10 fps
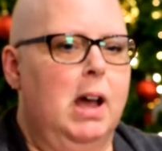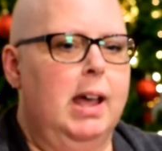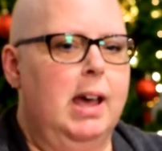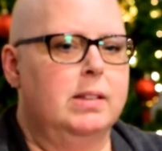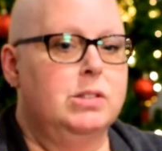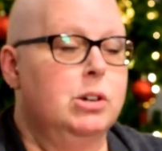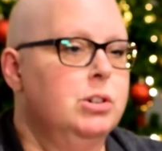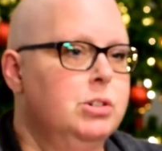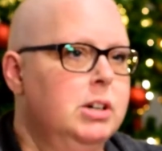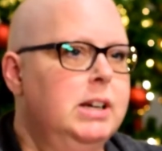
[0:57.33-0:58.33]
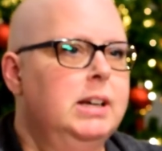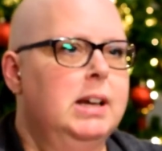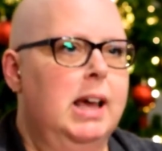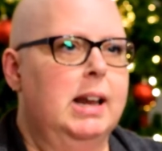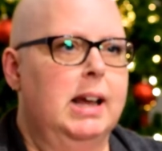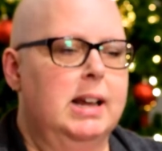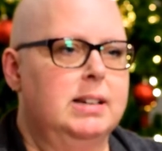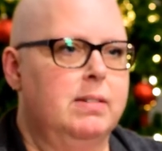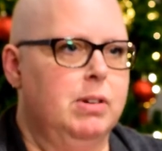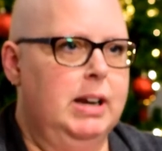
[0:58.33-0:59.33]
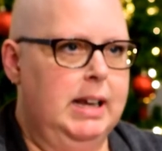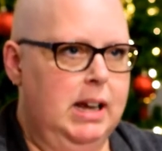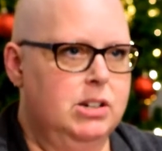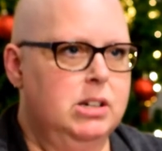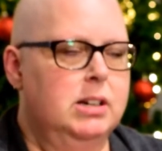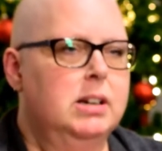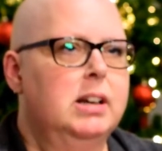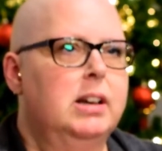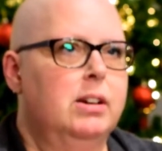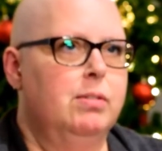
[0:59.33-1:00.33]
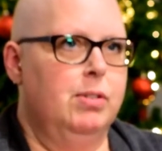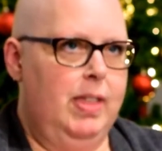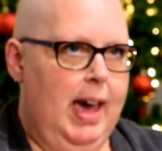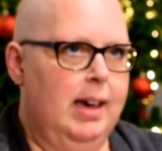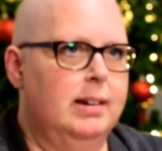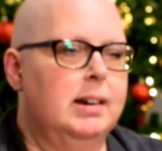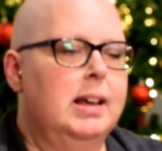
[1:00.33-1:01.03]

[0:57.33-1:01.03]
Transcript: had surgery, and I had to have radiation for that.